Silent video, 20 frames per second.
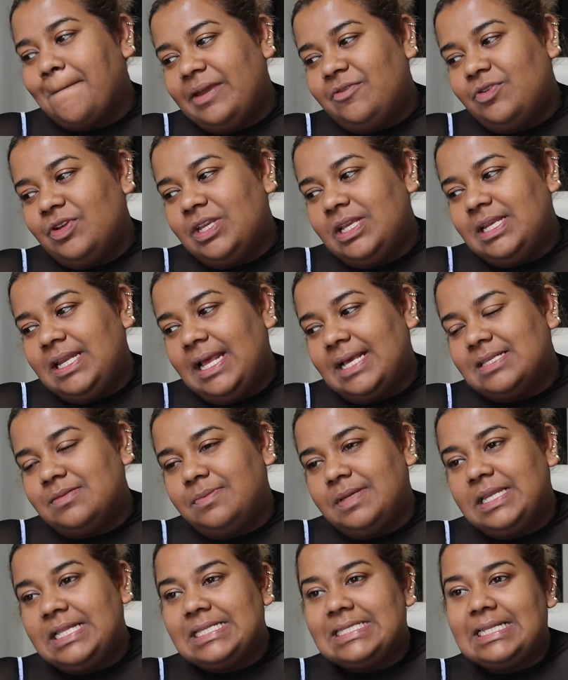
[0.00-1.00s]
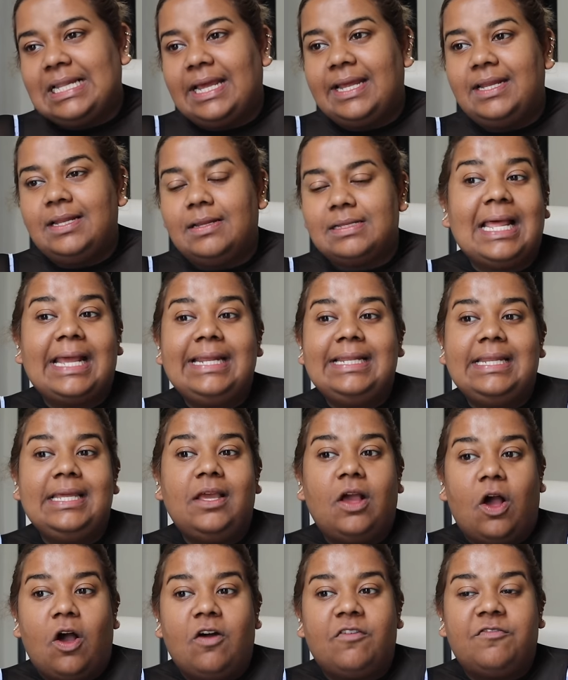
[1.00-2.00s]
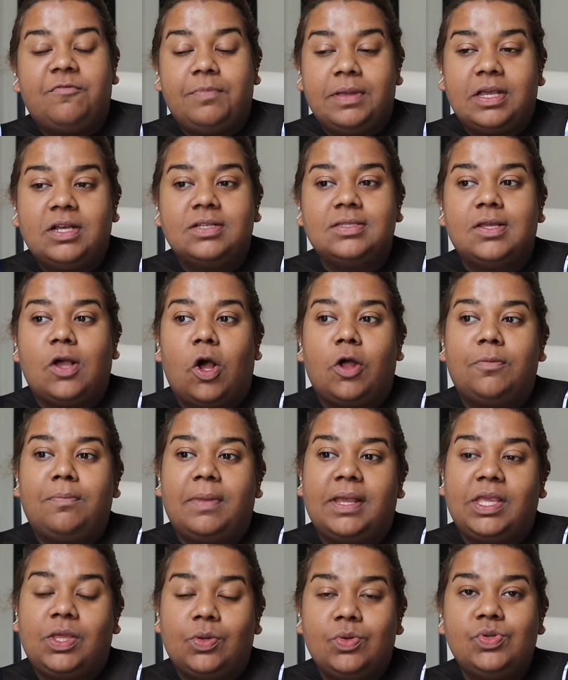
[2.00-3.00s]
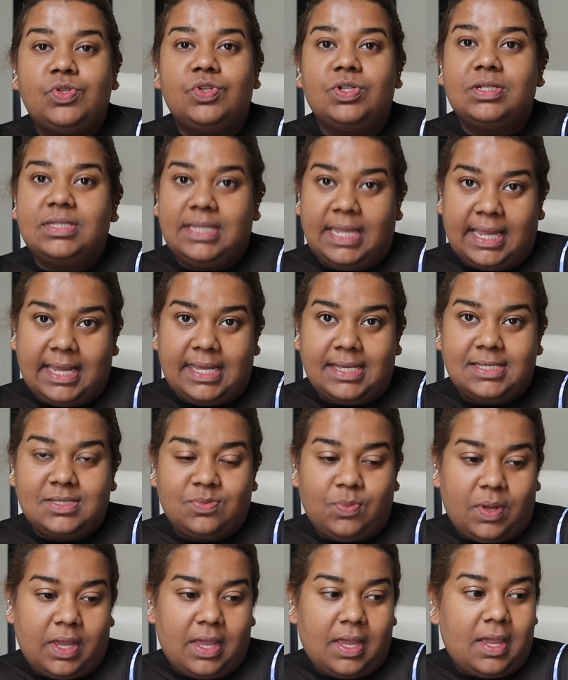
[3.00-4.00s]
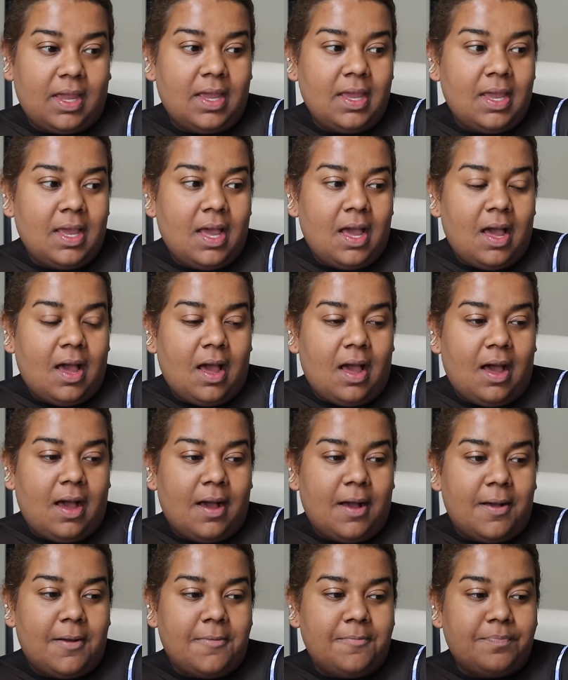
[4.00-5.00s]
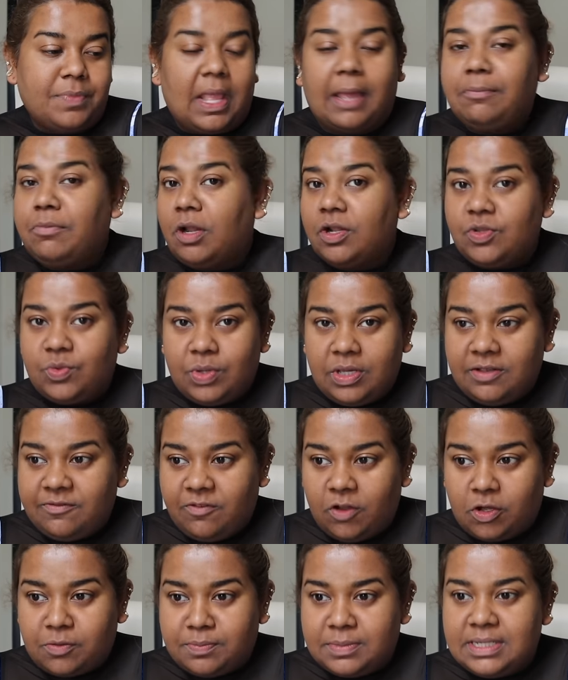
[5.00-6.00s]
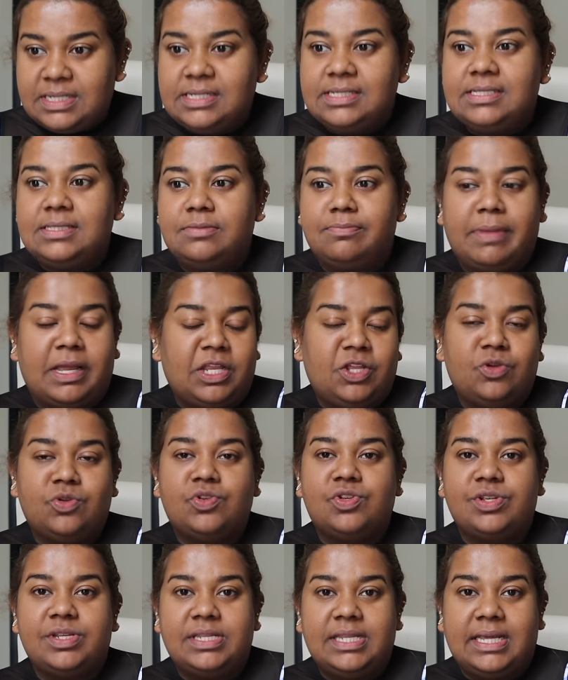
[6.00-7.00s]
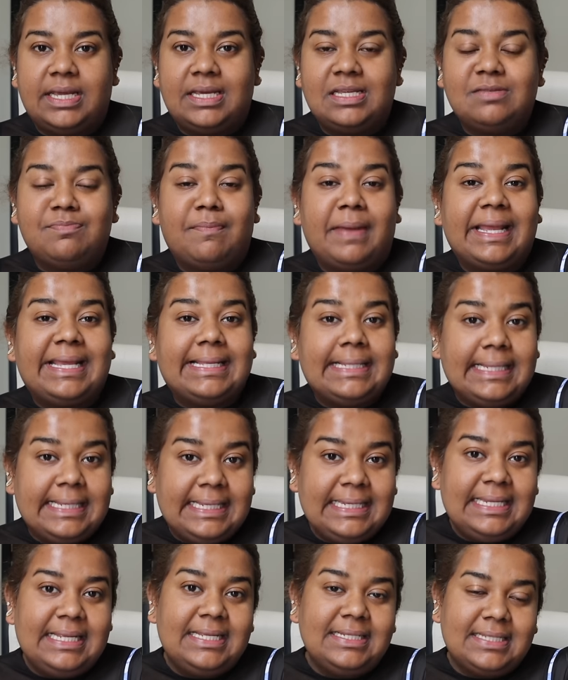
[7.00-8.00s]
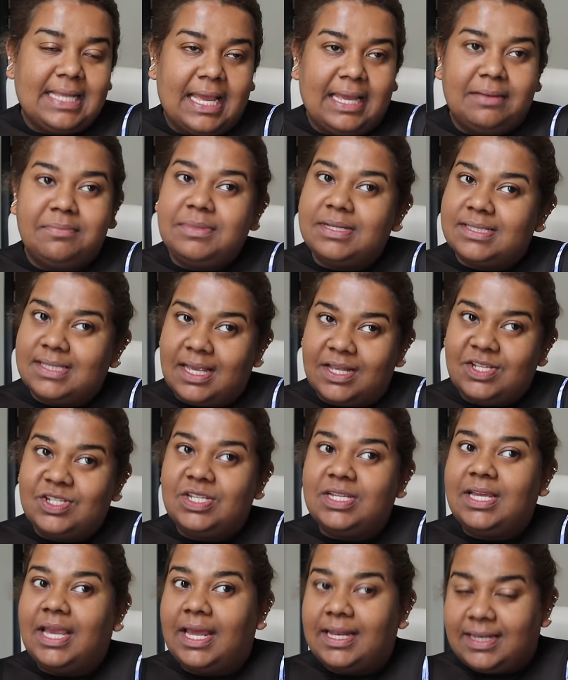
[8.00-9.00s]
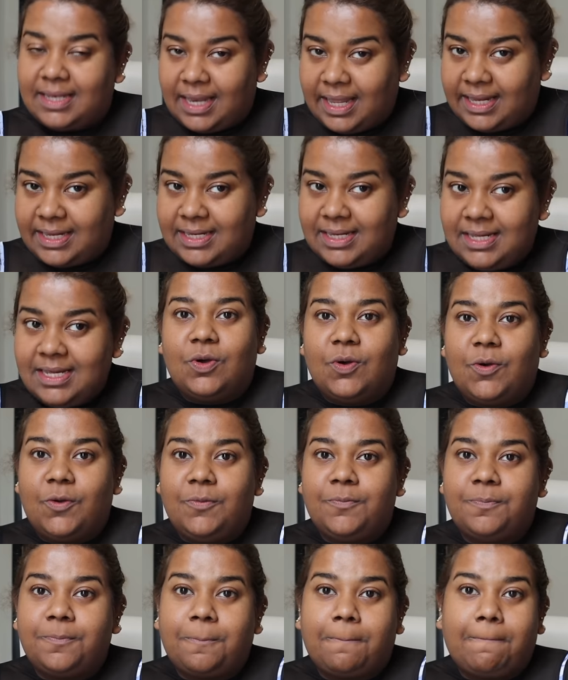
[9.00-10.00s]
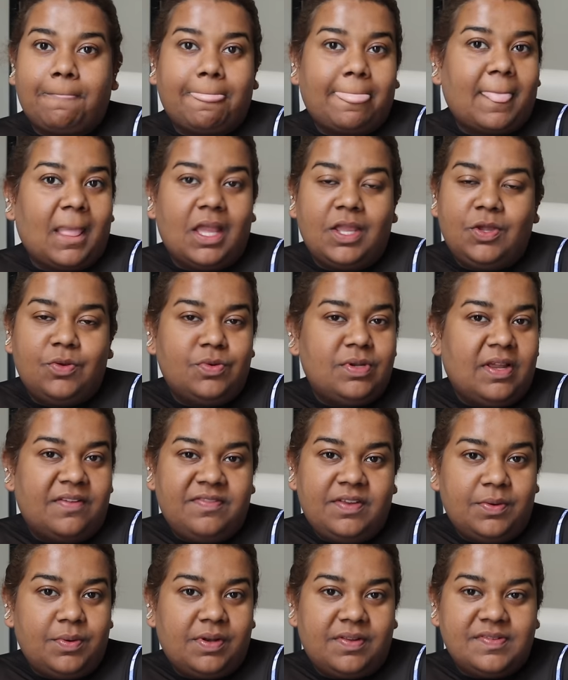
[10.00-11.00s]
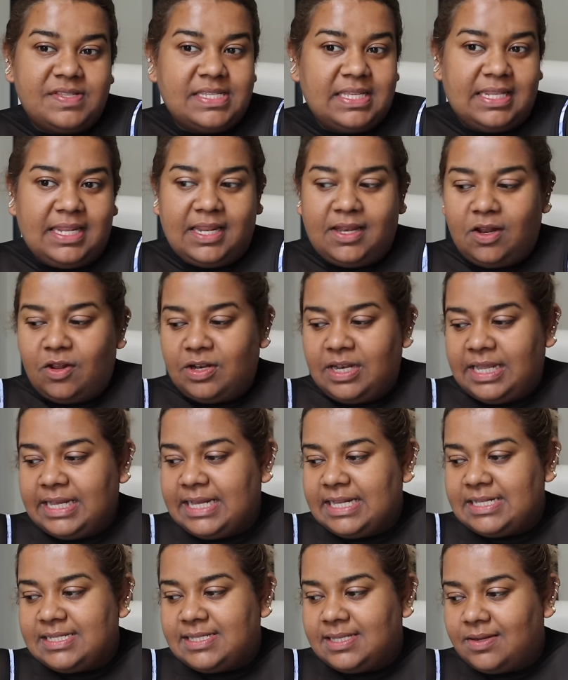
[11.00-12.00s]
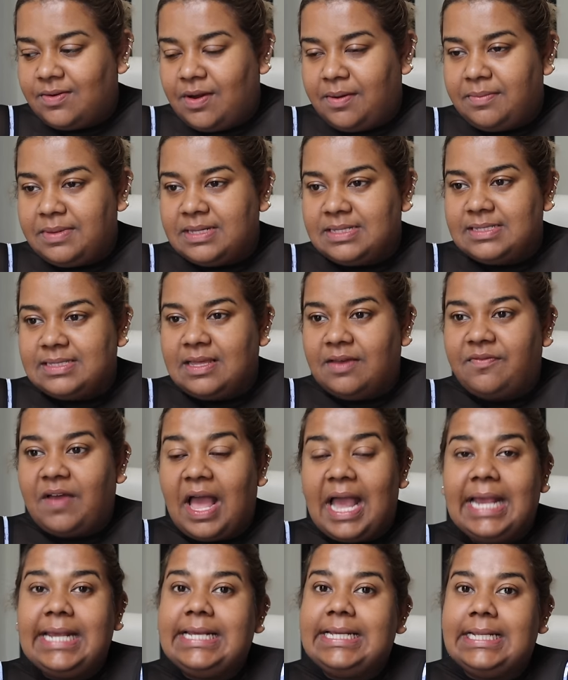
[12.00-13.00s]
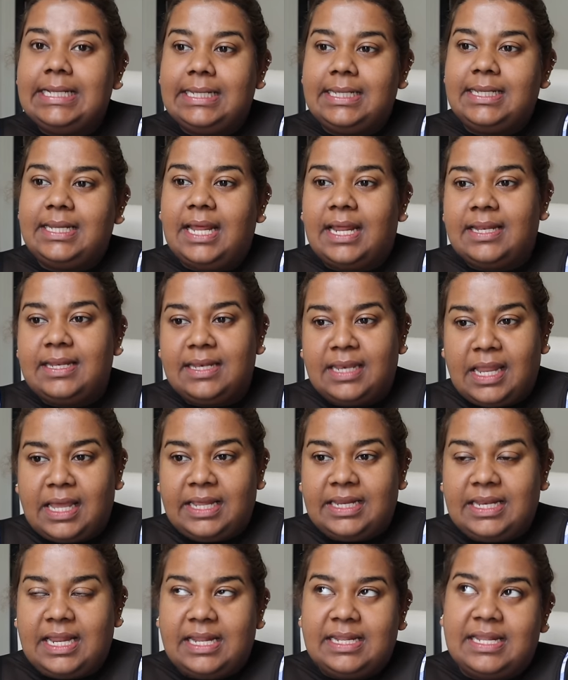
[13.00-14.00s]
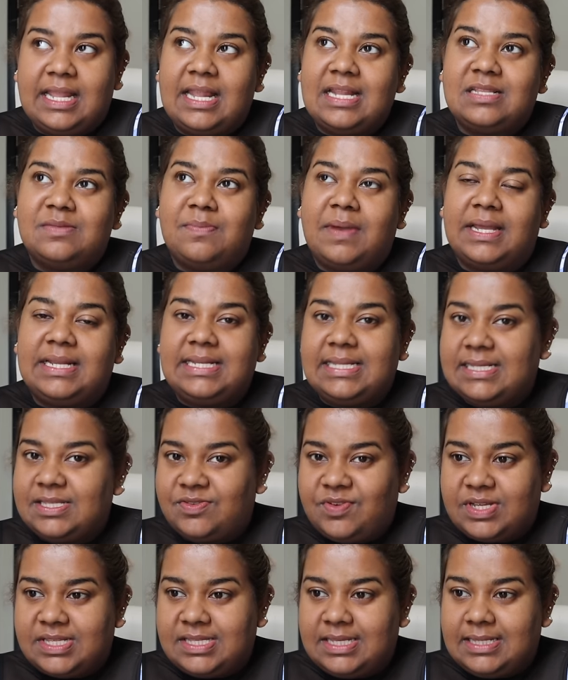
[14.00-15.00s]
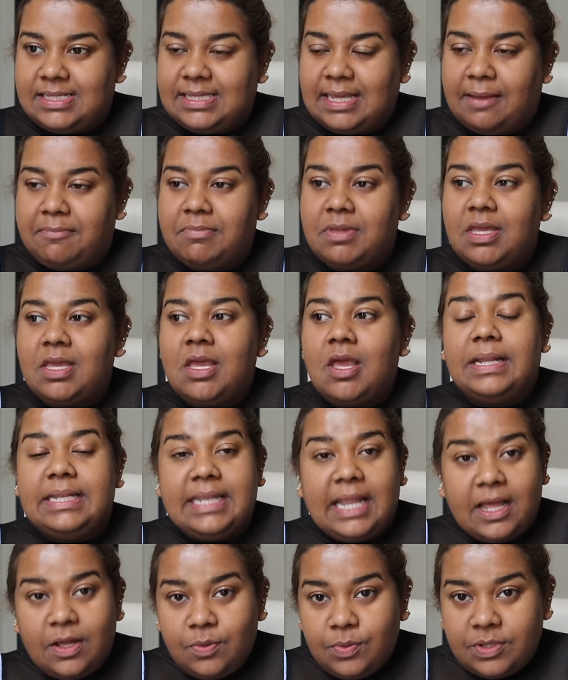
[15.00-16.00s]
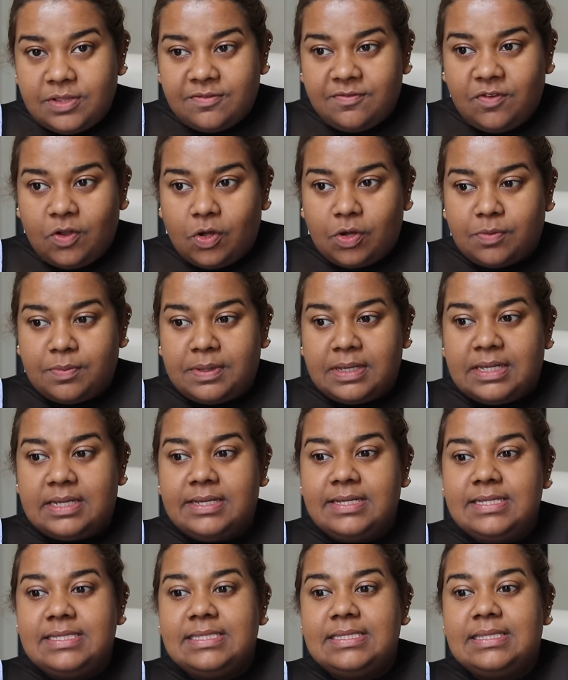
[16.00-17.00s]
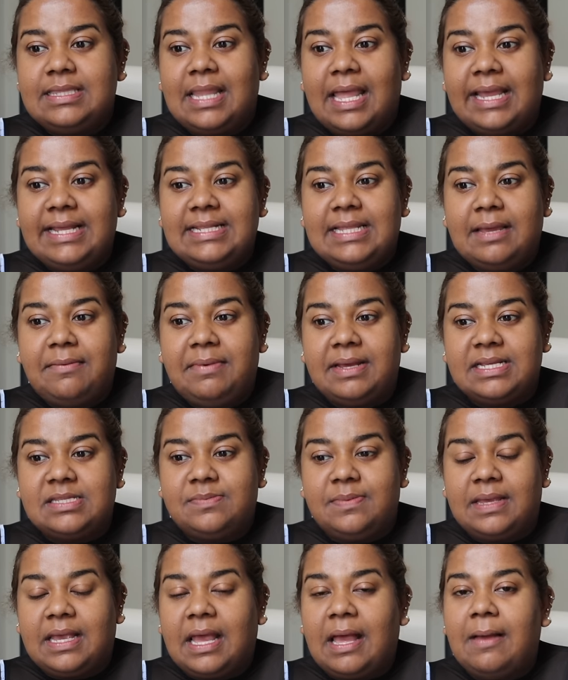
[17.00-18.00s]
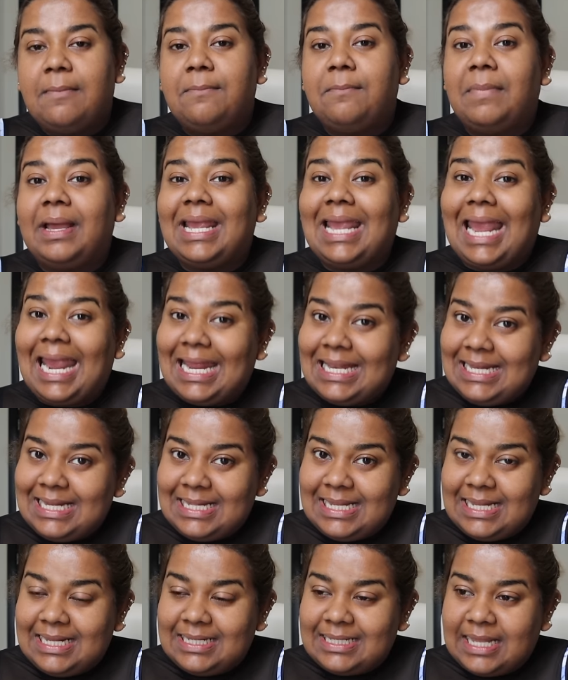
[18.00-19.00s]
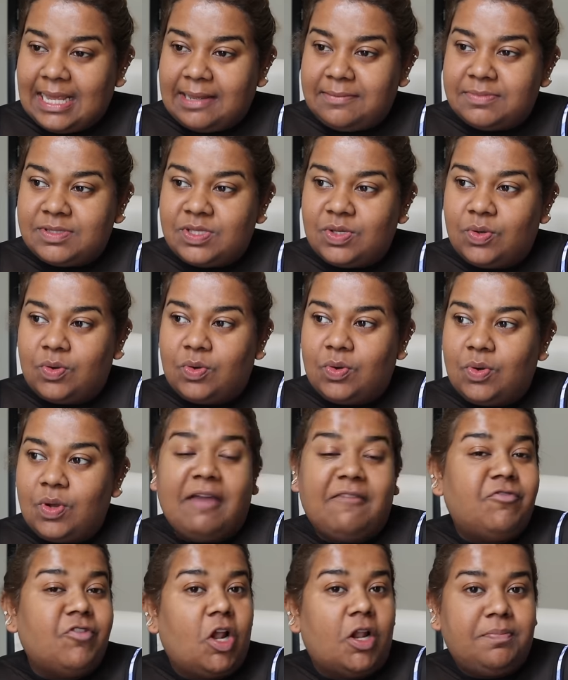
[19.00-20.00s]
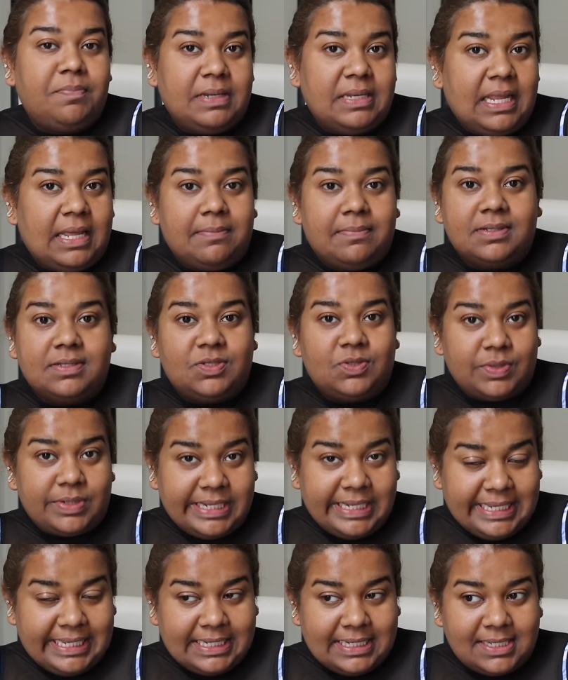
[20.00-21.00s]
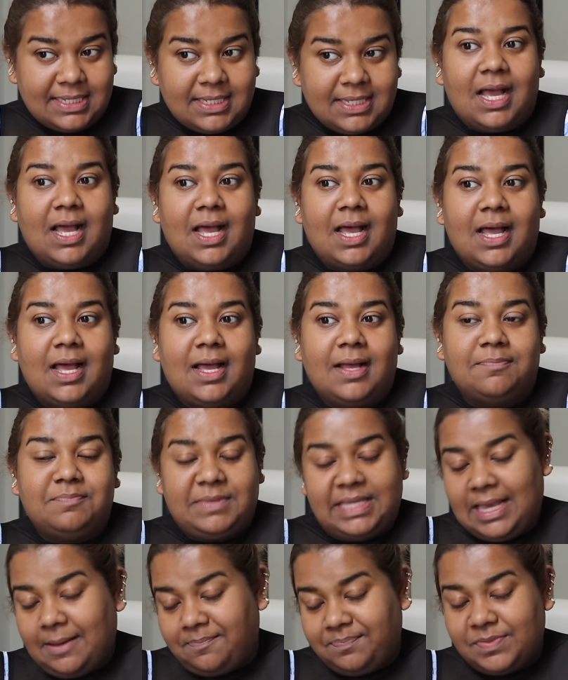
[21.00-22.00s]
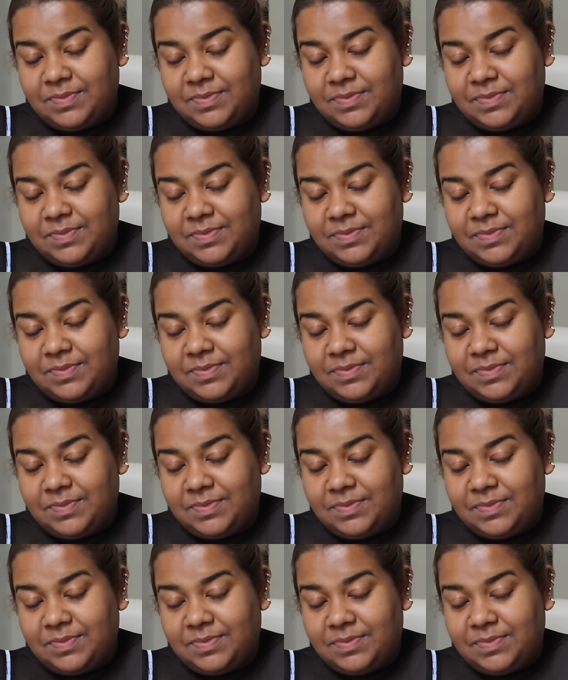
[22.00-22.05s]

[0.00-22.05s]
my routine has been a slight slightly off because on my usual days where um, I'm not doing vlogmas my usual days my cleaning time is actually at night so um, you definitely would have seen it on like Instagram and stuff. I clean at night and that is my de-stressing time. But now with Vlogmas, nighttime has become my editing time. So I've not been able to clean. Um, yeah,